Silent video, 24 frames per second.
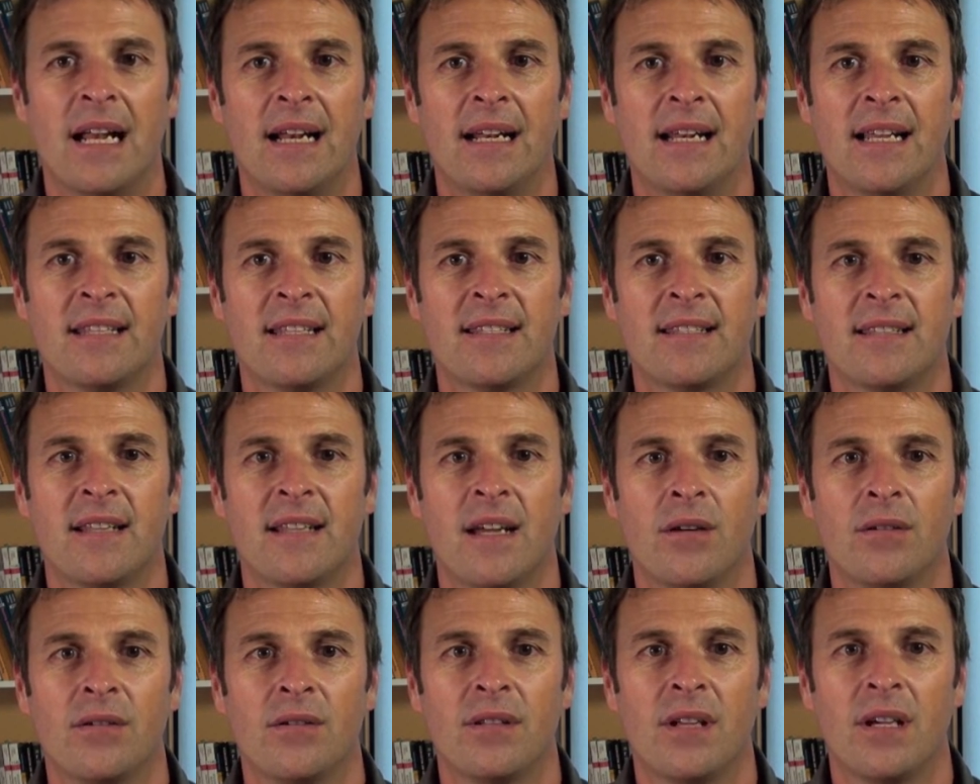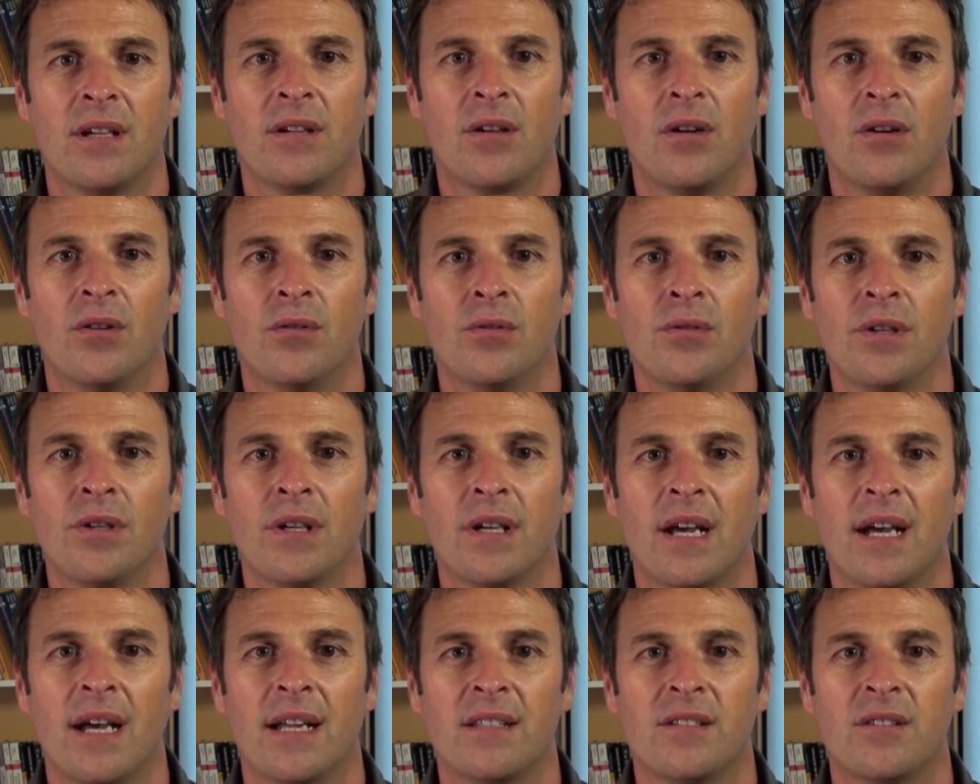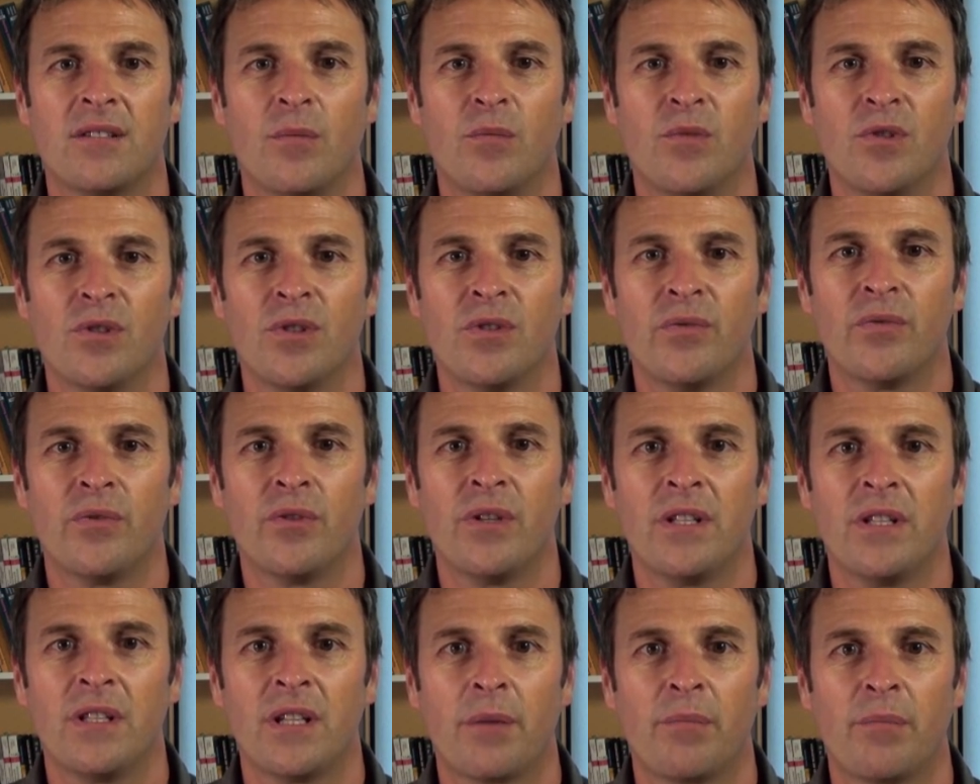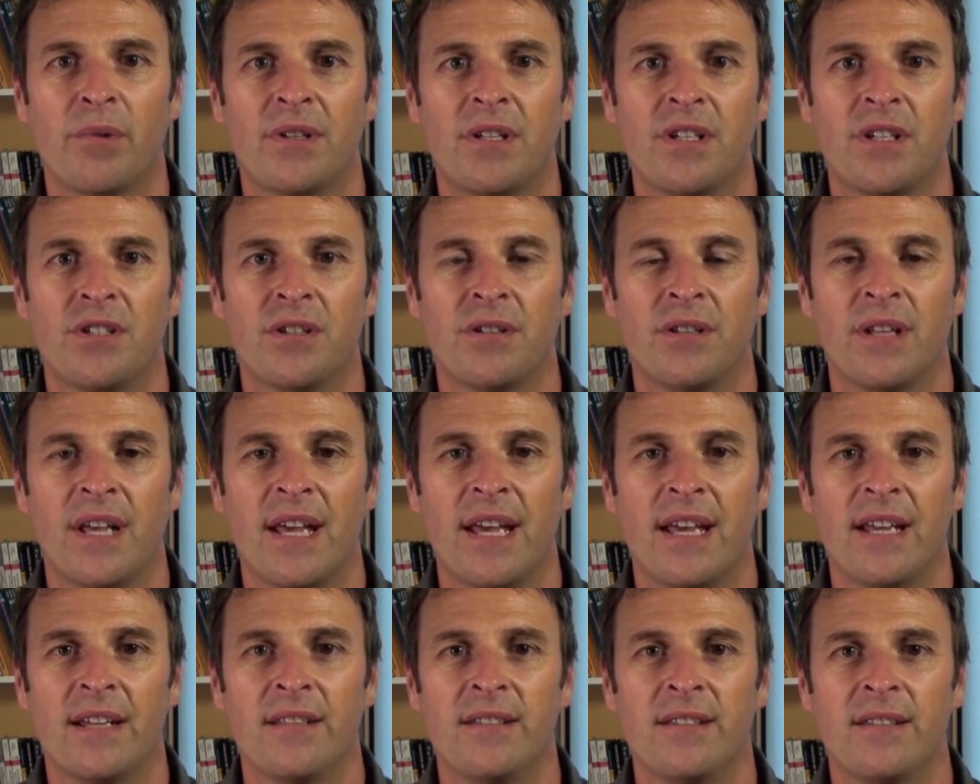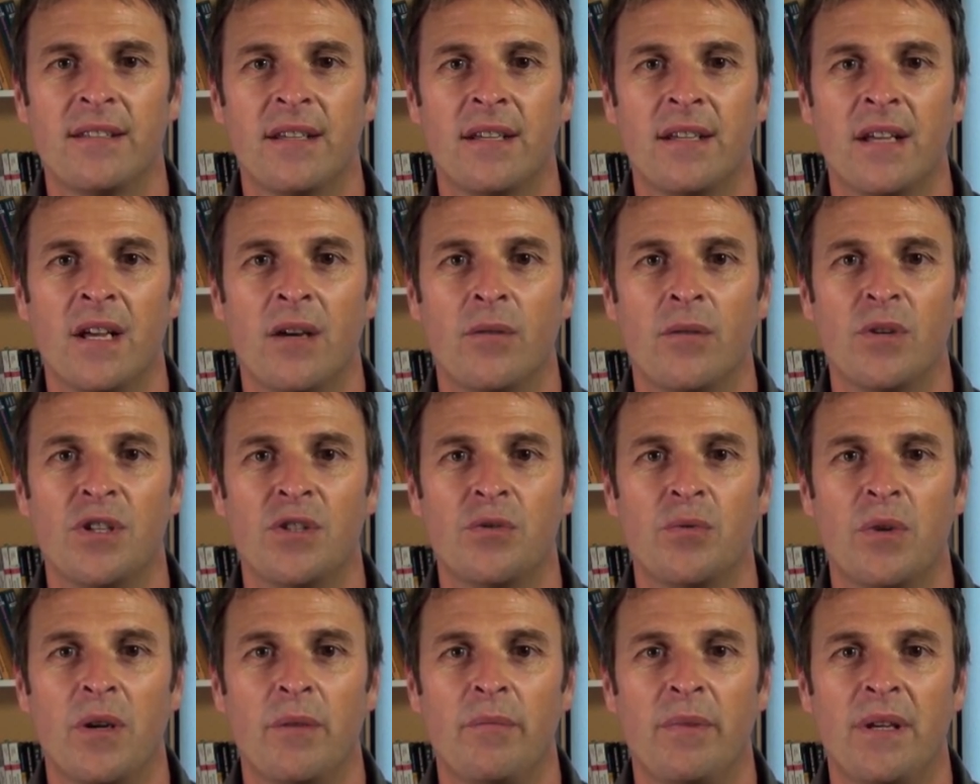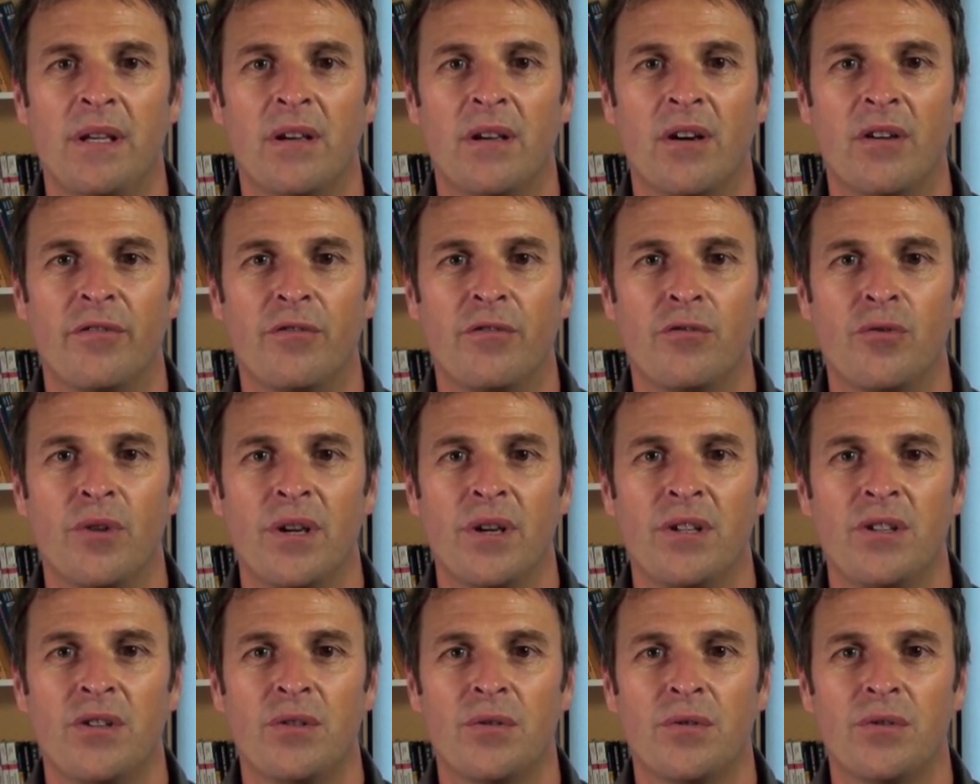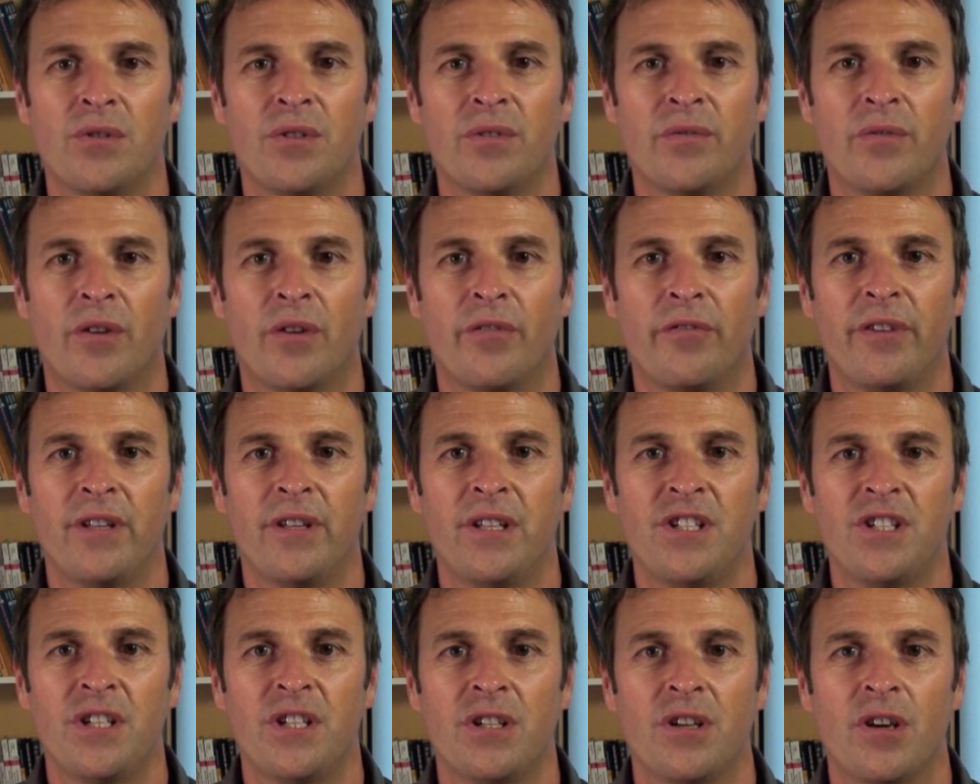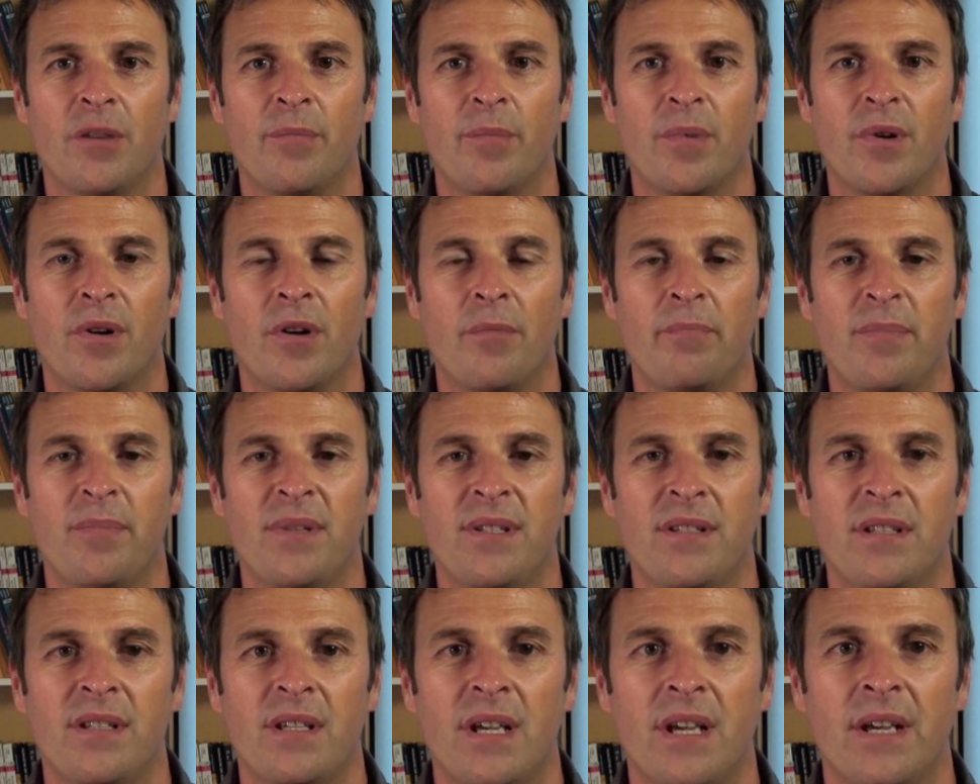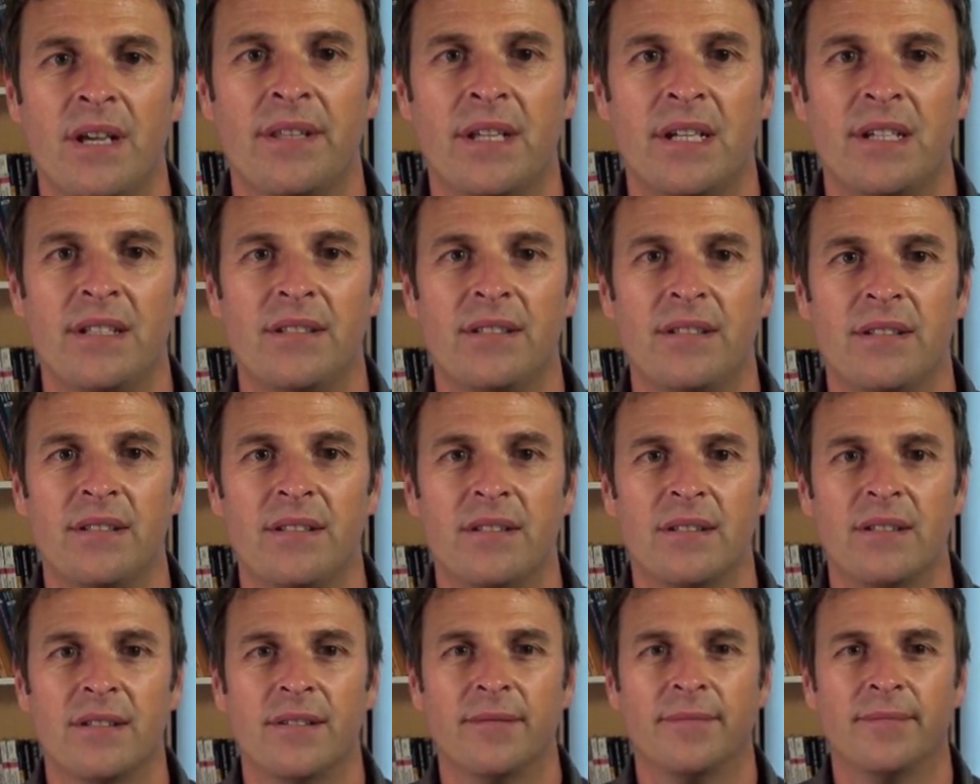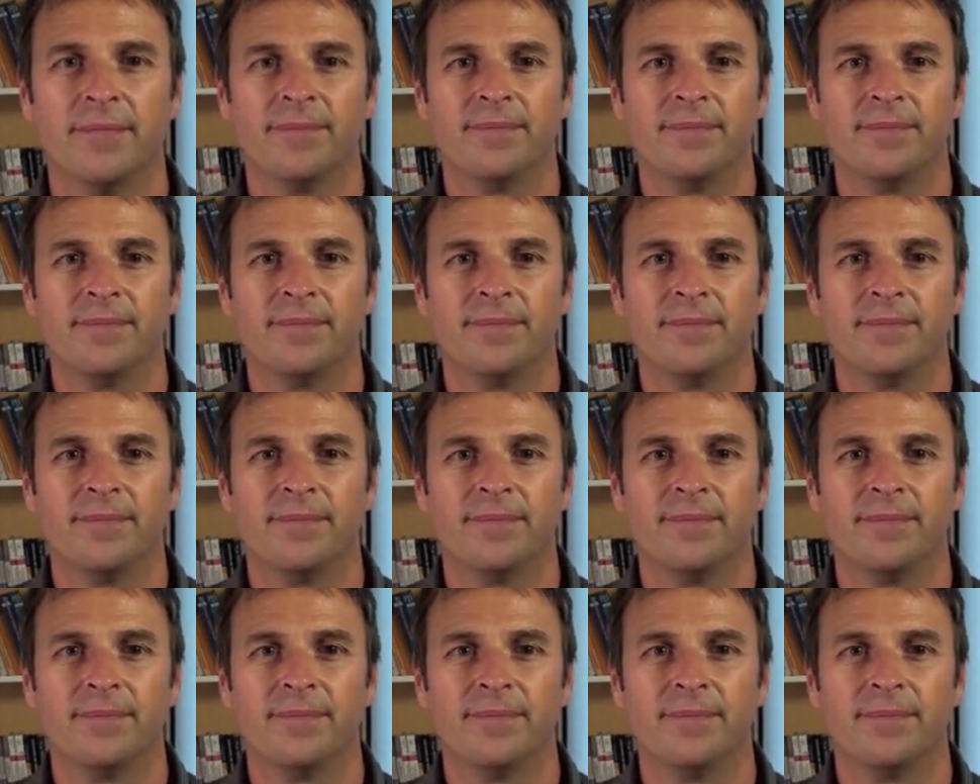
Let's now take a look at some useful interpretation aids, which will be of great use for finishing up a PCA analysis.